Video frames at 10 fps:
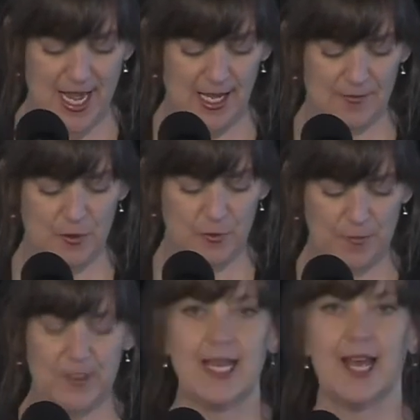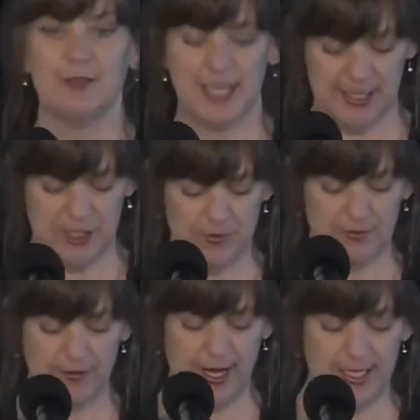Um, we would now like to
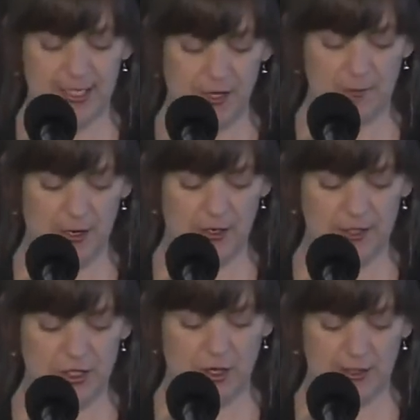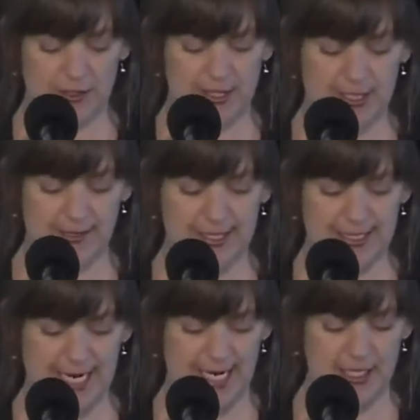invite our merit scholars to the
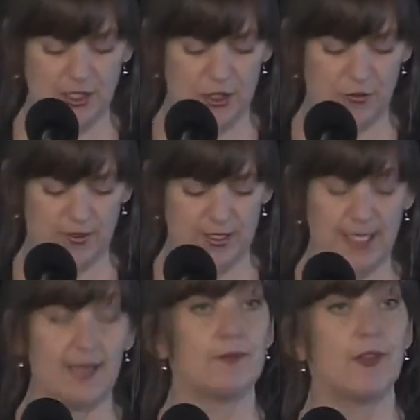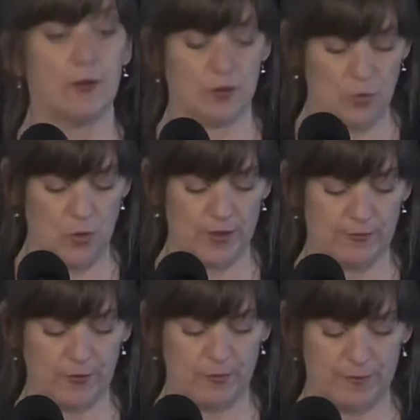stage to receive their
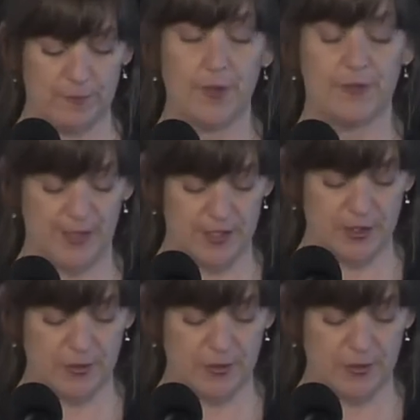award from P Professor